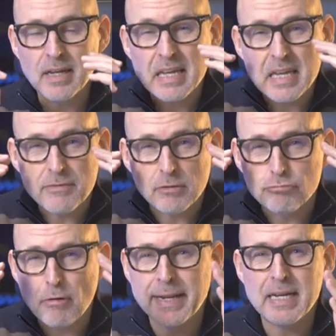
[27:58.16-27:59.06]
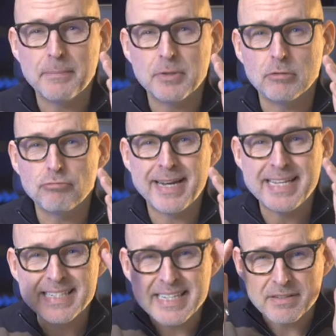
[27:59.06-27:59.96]
even running up to the
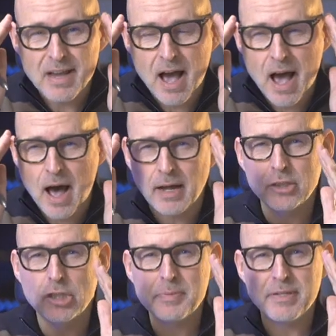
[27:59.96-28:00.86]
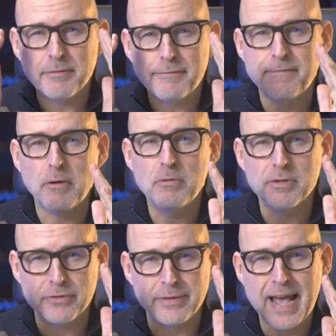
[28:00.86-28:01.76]
race, he's 100%
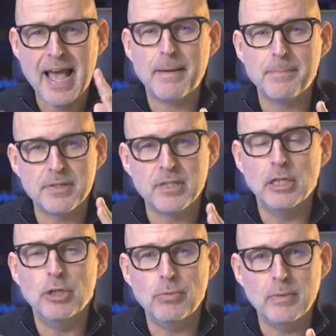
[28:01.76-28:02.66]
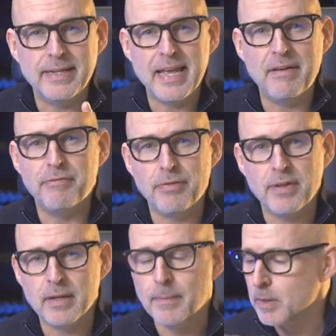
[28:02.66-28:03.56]
focused on absolutely
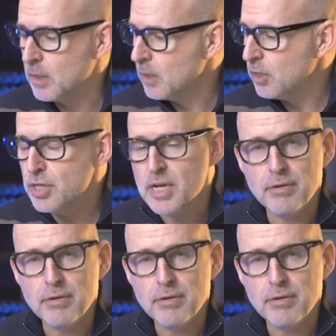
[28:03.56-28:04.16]
everything. No